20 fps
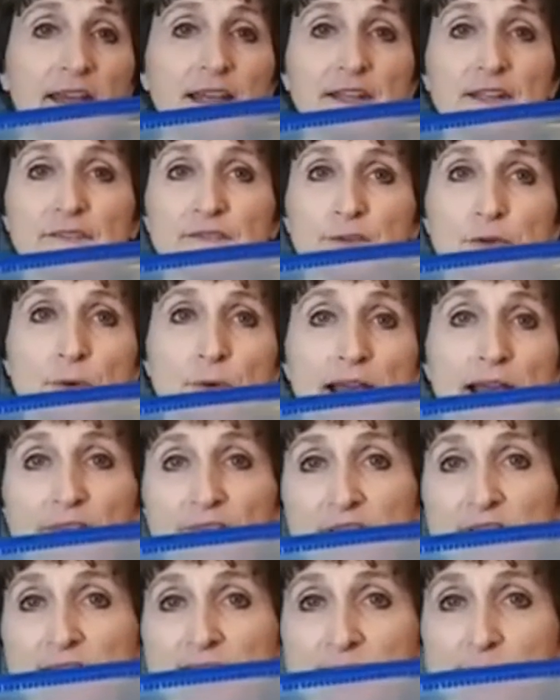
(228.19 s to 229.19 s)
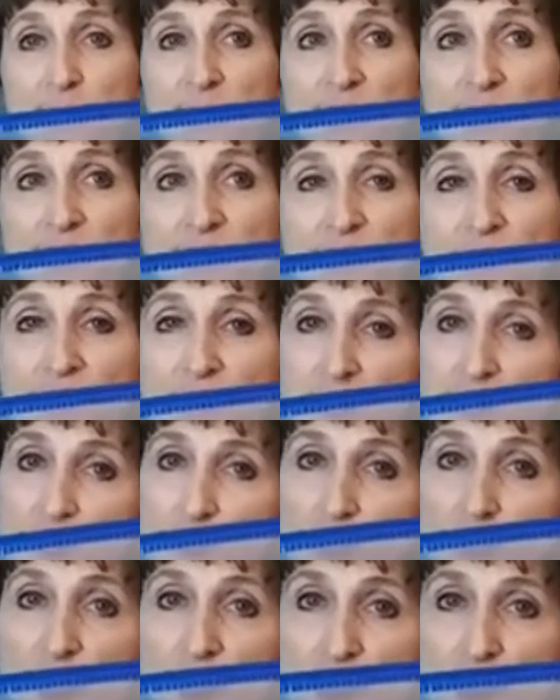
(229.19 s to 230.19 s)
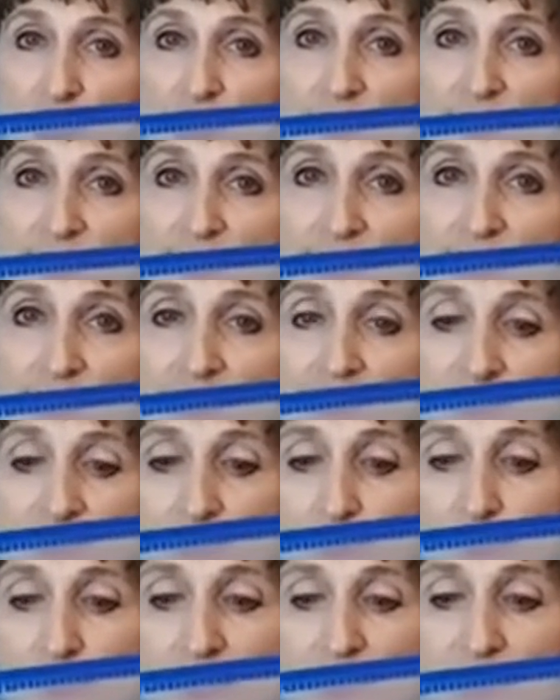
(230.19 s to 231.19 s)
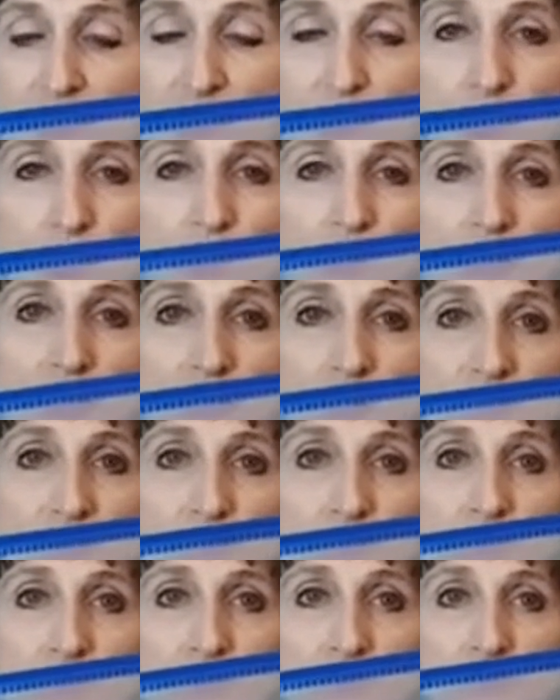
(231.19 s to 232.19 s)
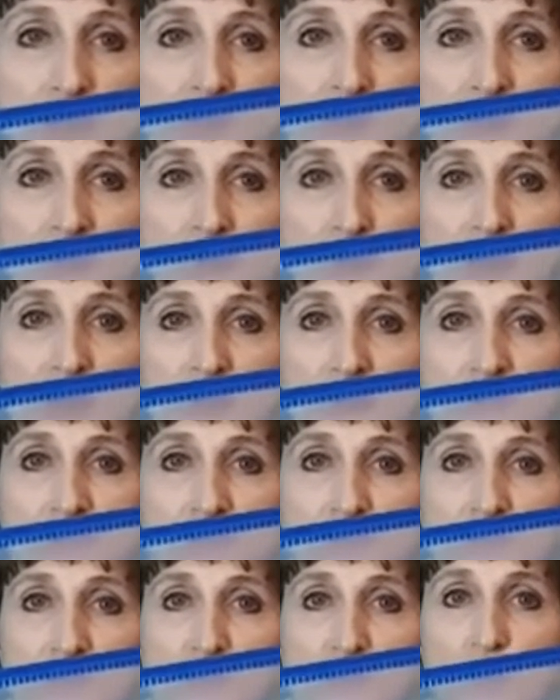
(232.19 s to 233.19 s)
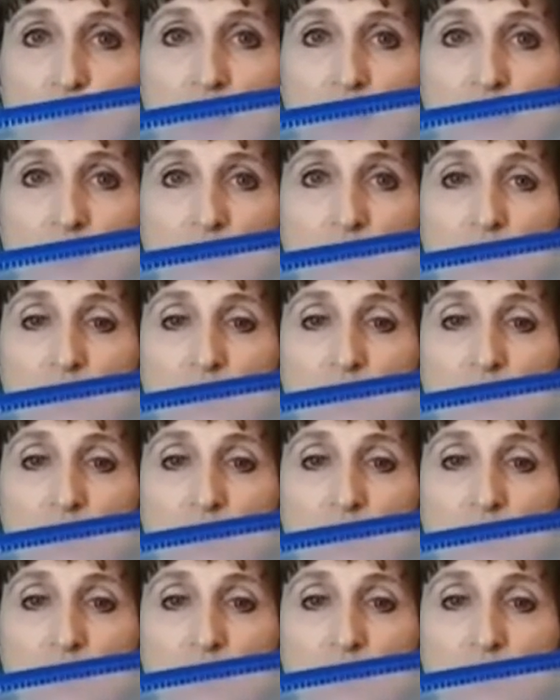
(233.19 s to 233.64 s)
then if you have any specific instructions that you need to put on there, you can write them on there as well.